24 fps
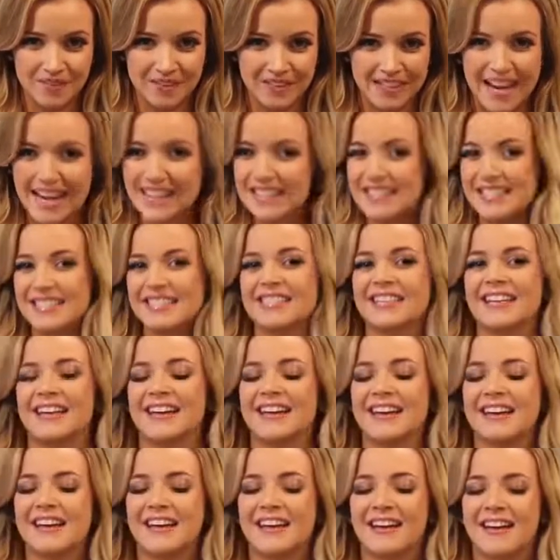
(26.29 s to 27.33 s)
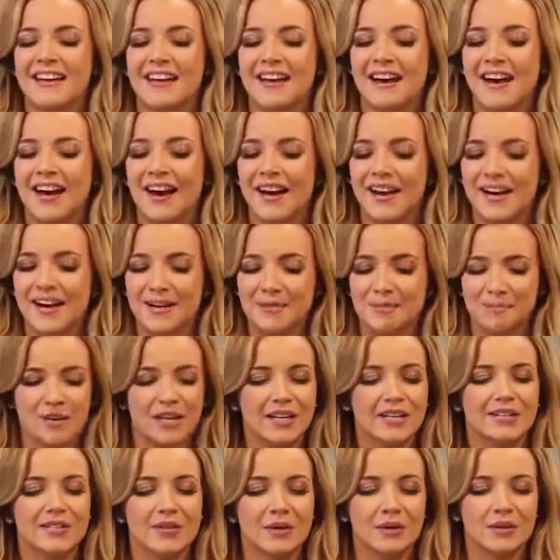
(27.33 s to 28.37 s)
Yes, I am
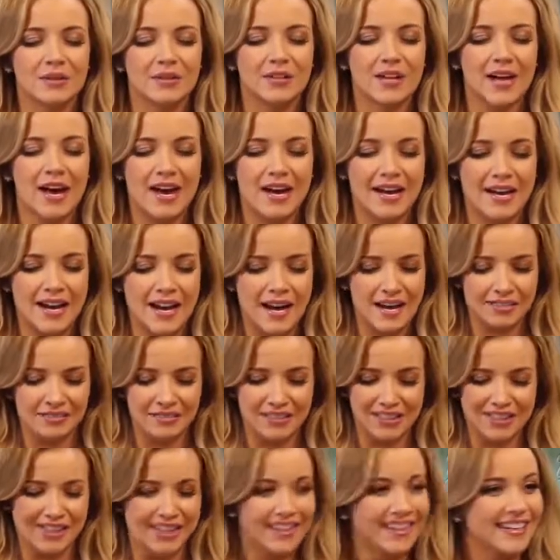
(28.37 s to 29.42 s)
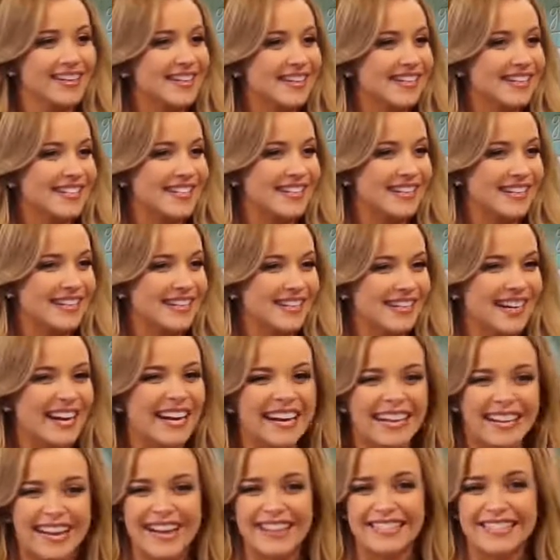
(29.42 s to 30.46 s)
Minnesotan. I have gutted a deer,
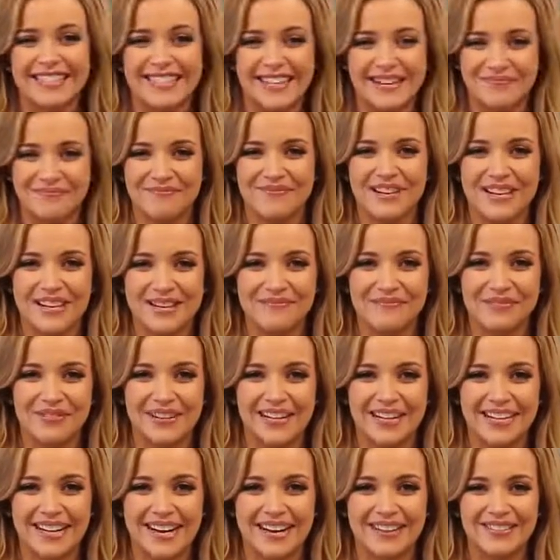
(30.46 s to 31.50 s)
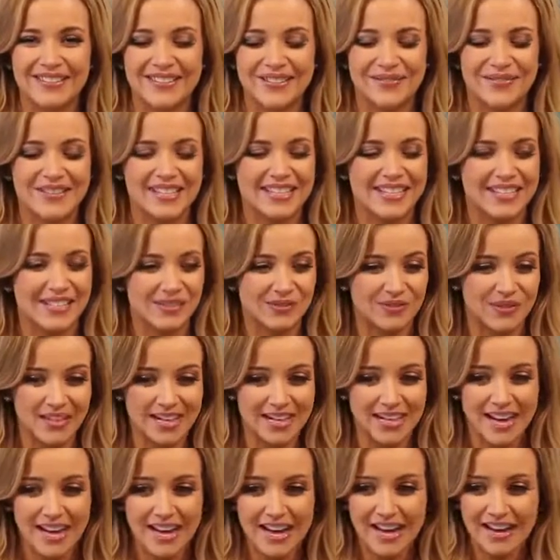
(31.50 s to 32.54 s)
as somebody pointed out to me this
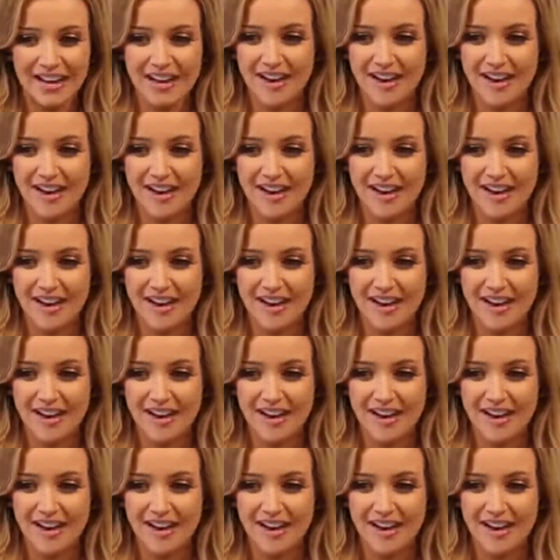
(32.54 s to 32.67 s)
week.